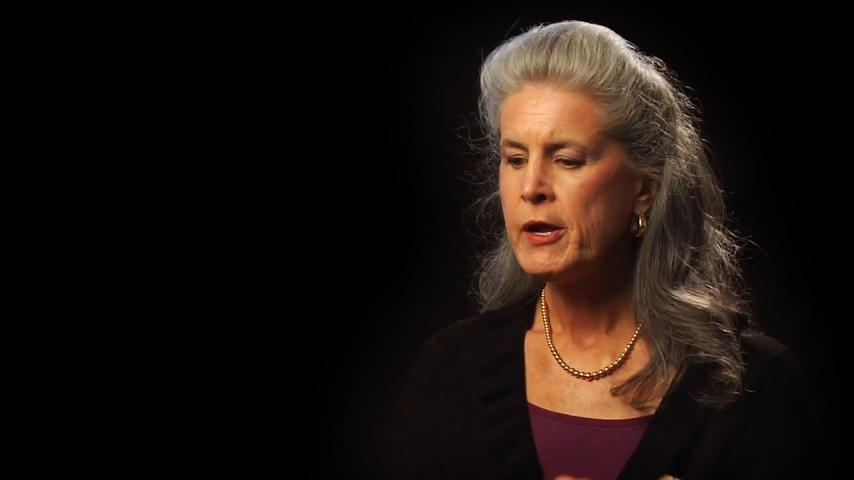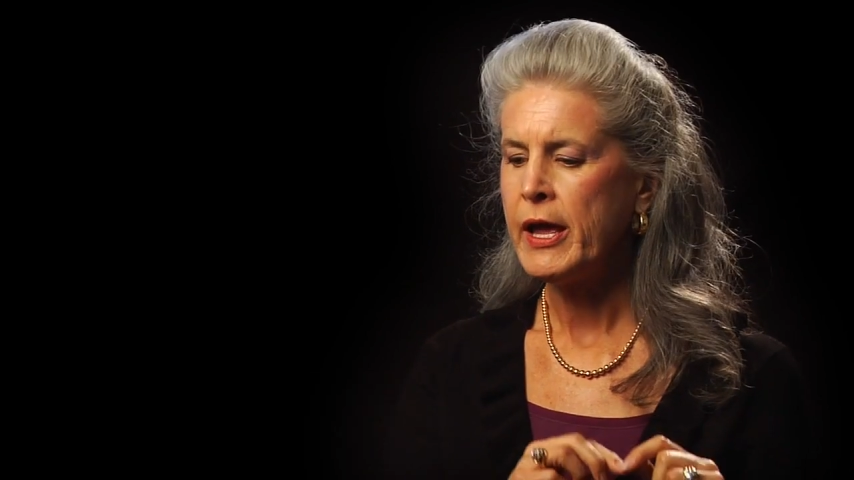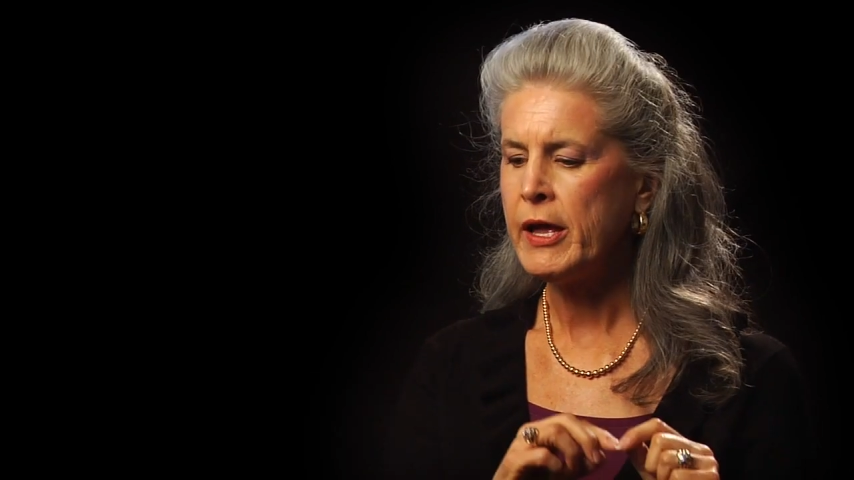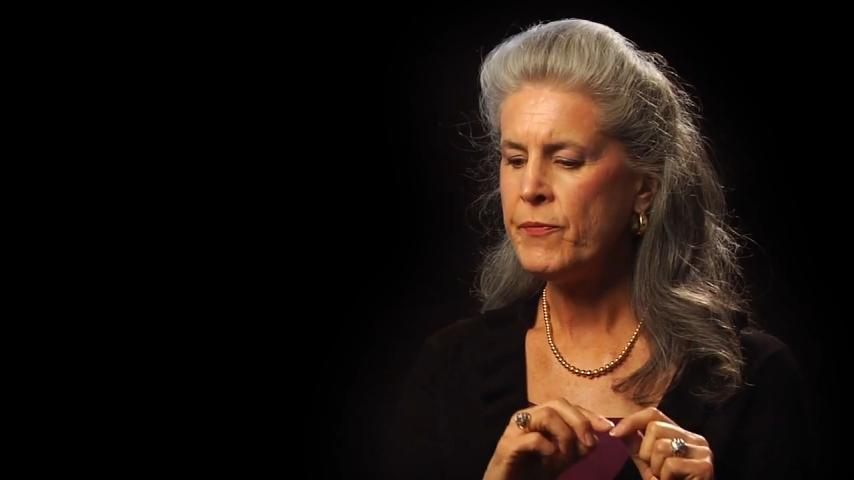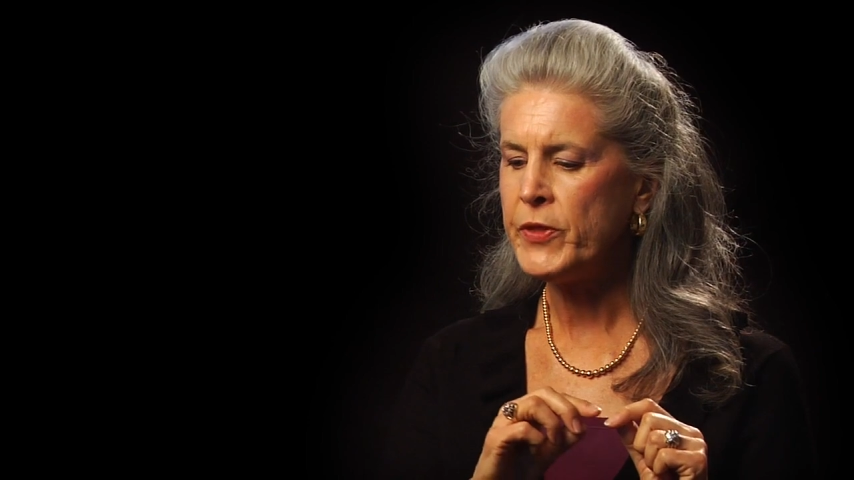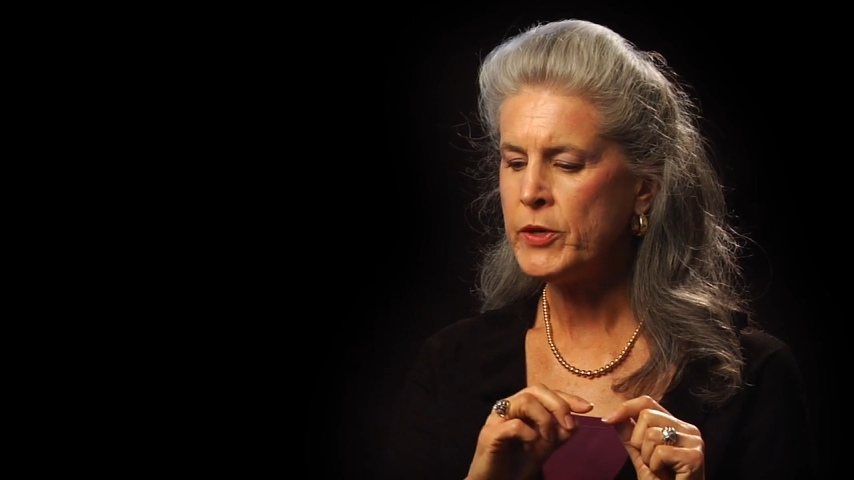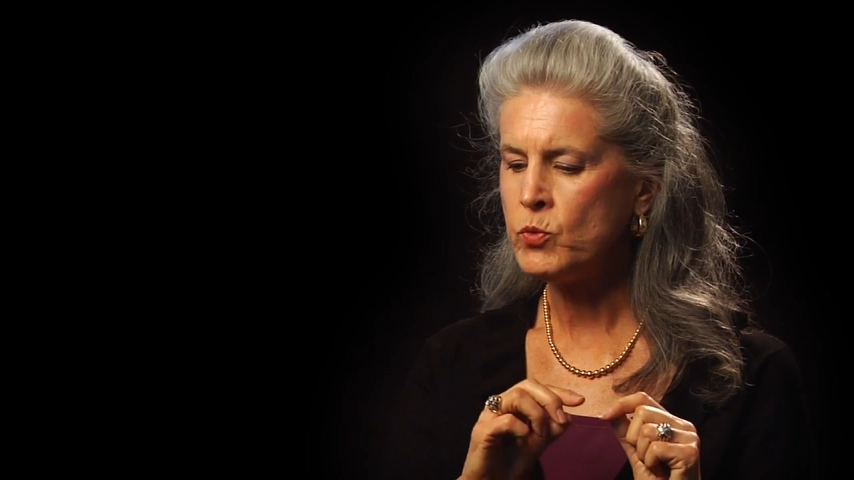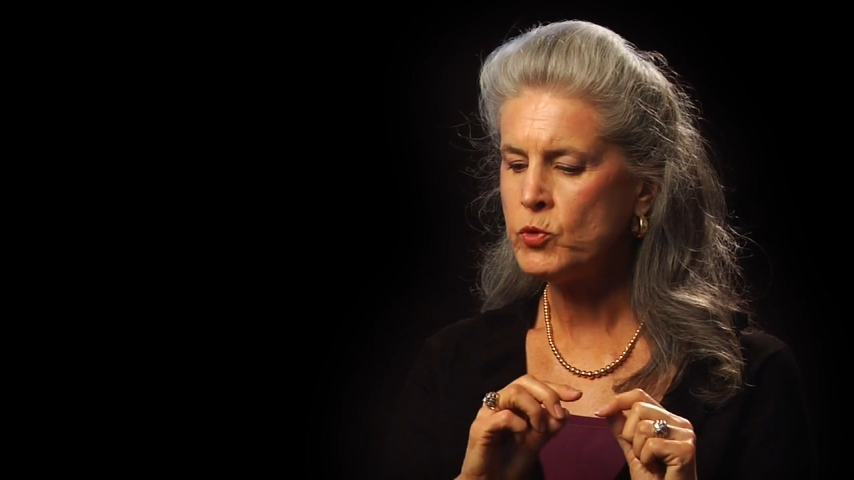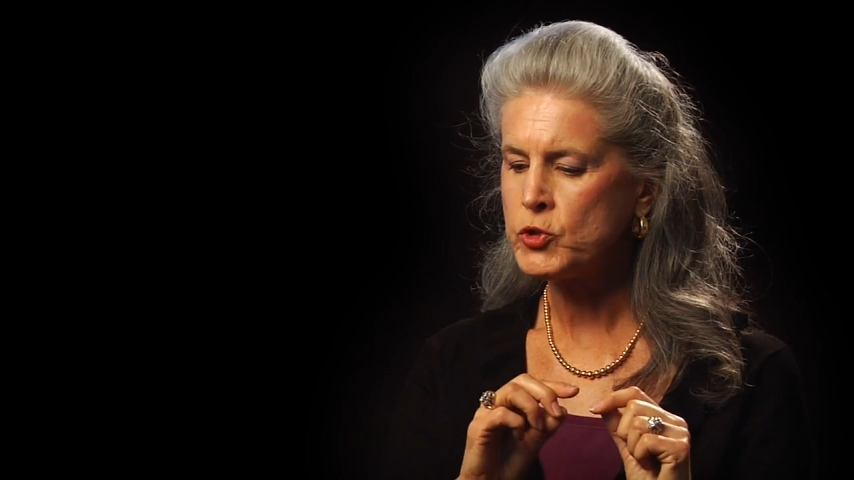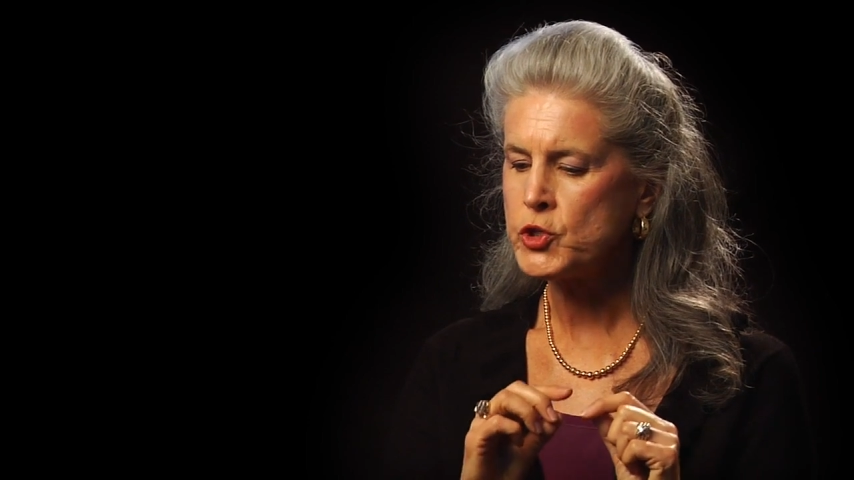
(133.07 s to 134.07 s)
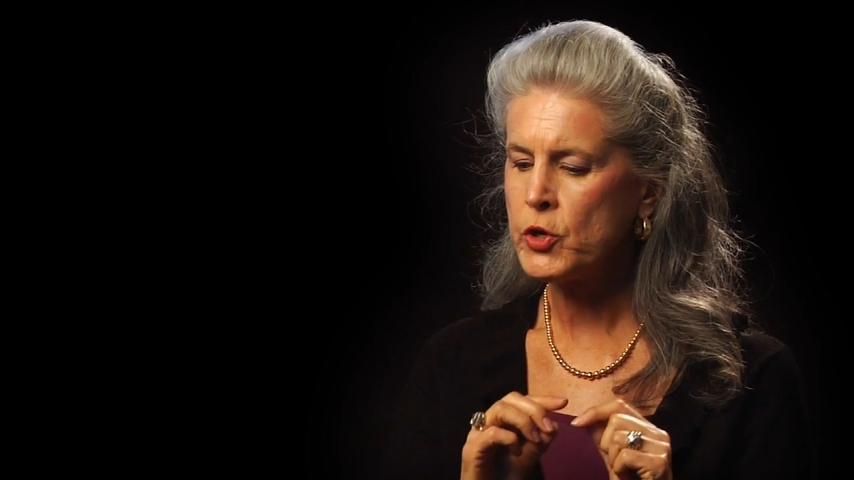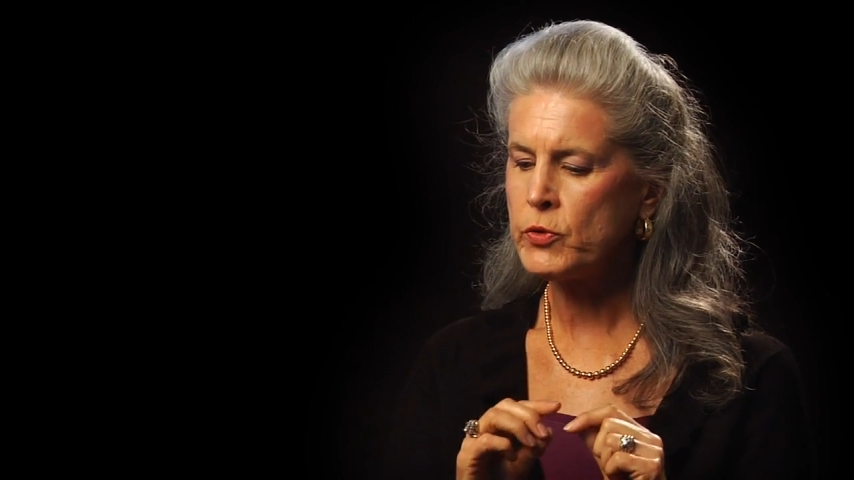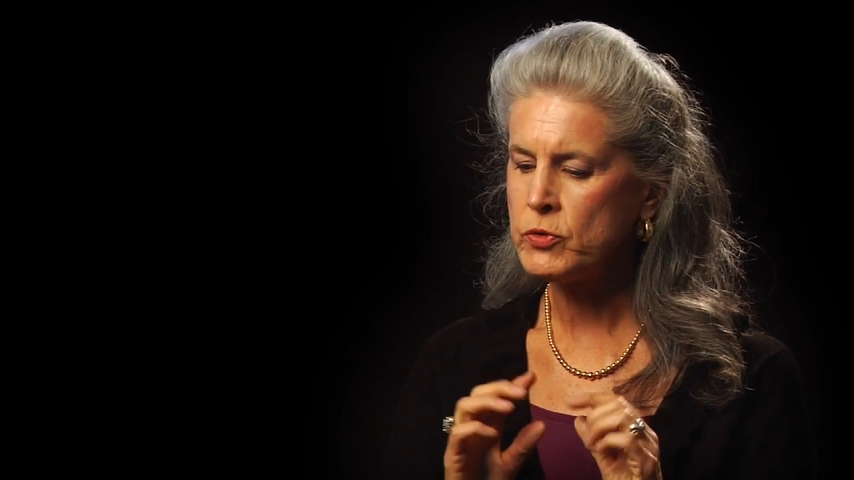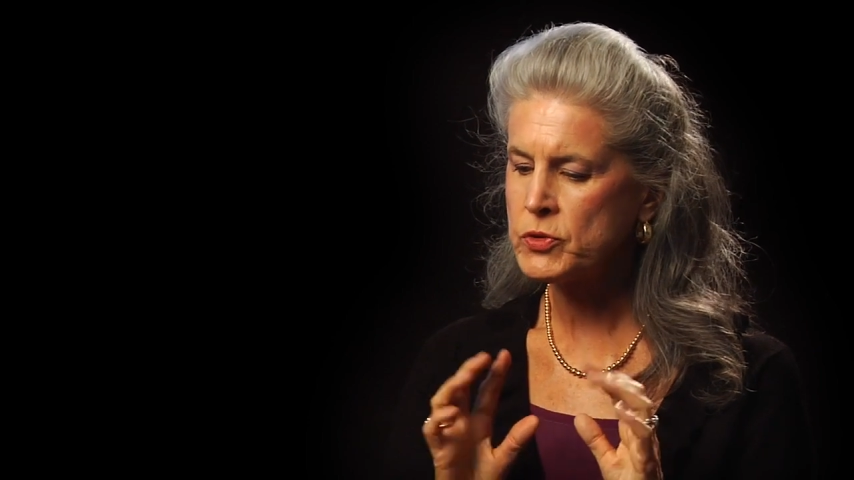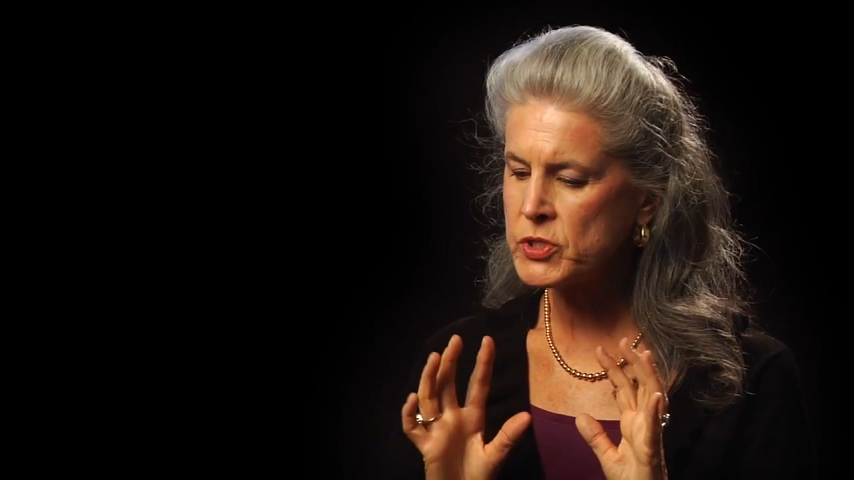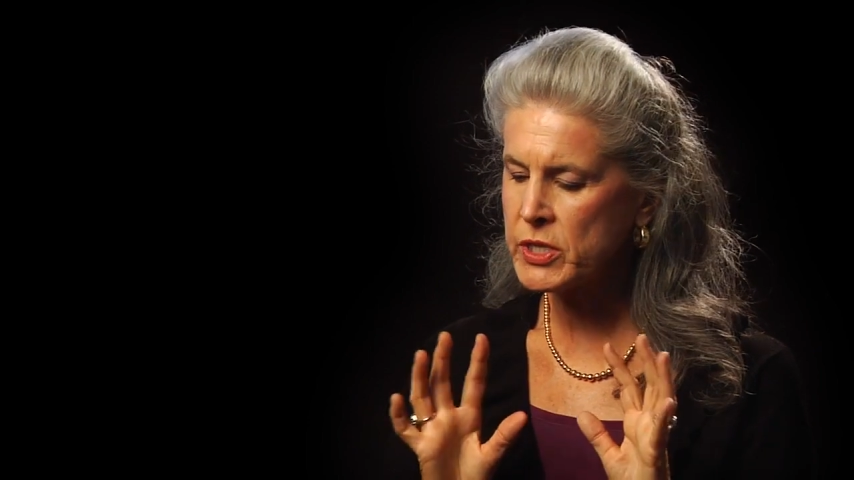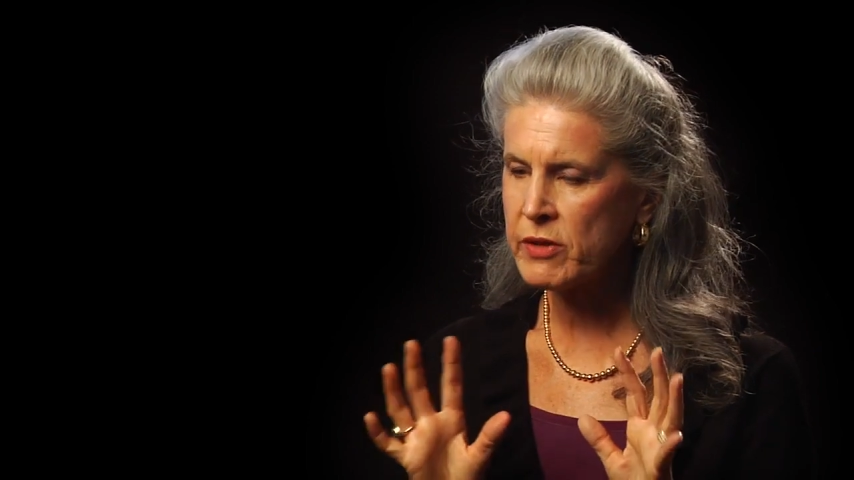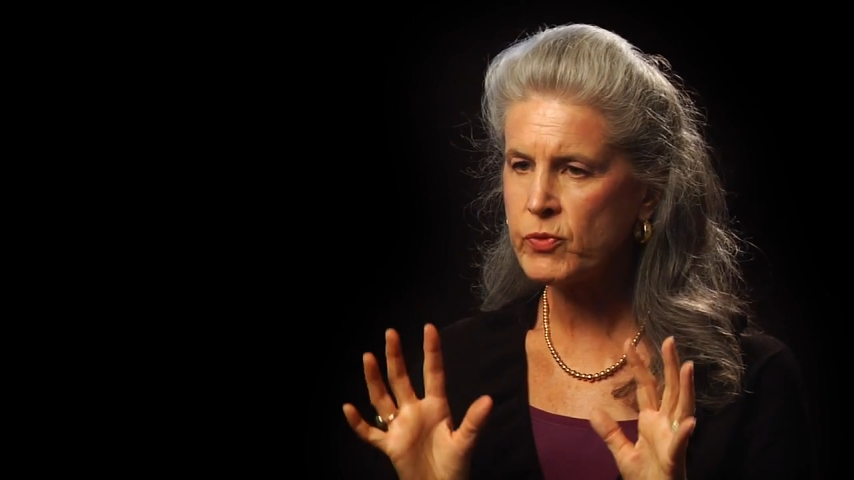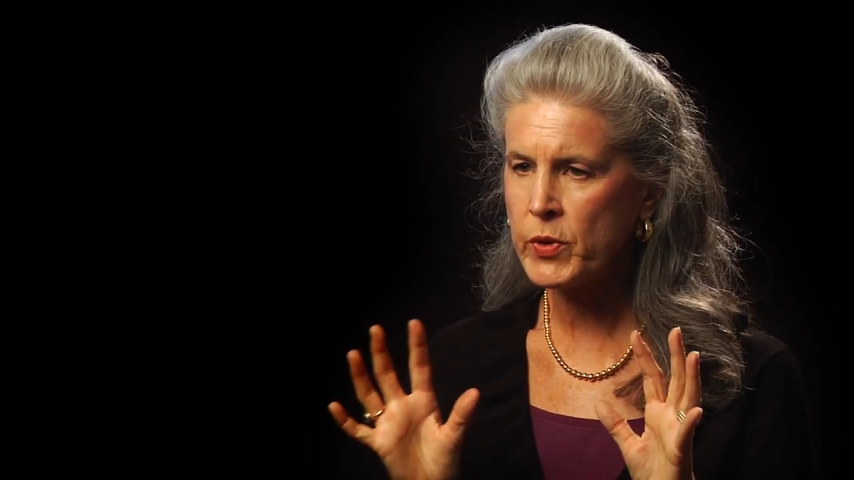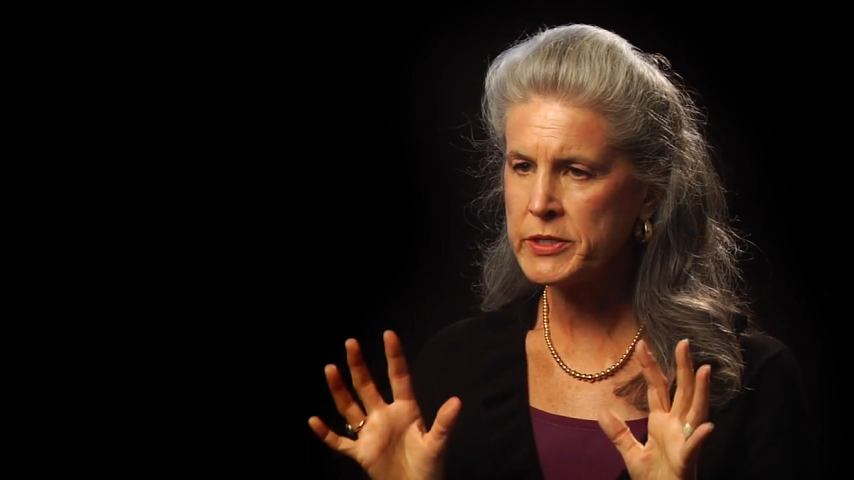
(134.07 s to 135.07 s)
and then will show you
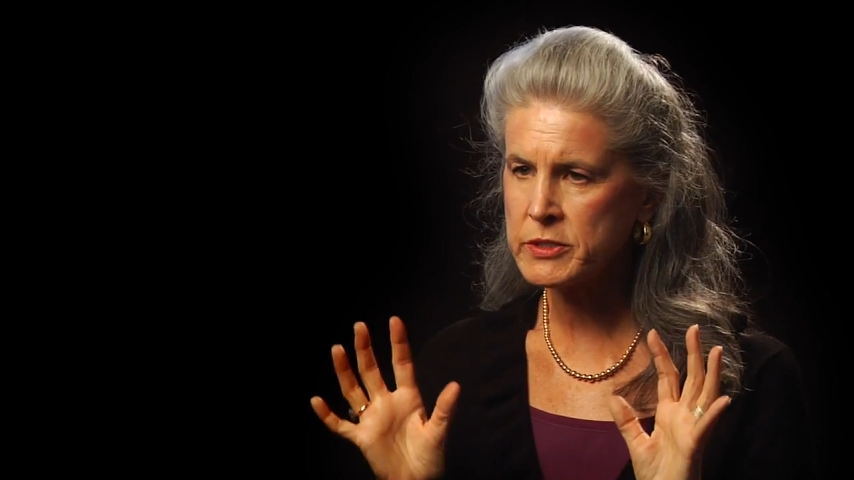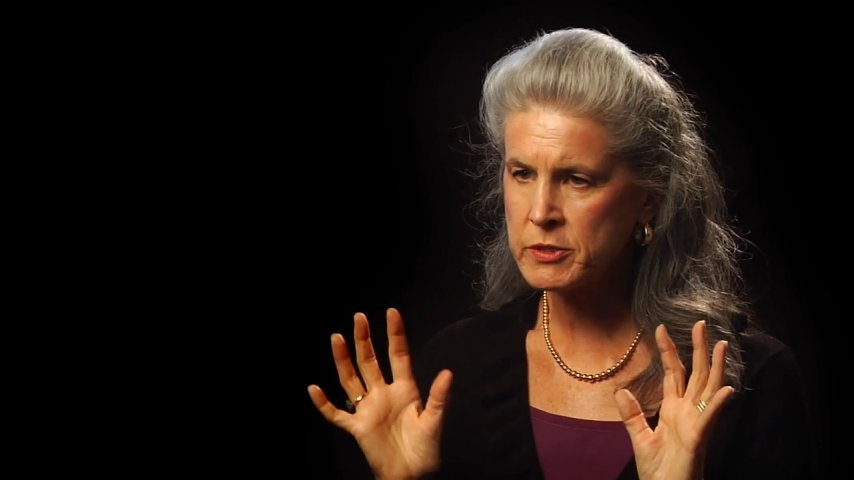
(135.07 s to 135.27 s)
safe ways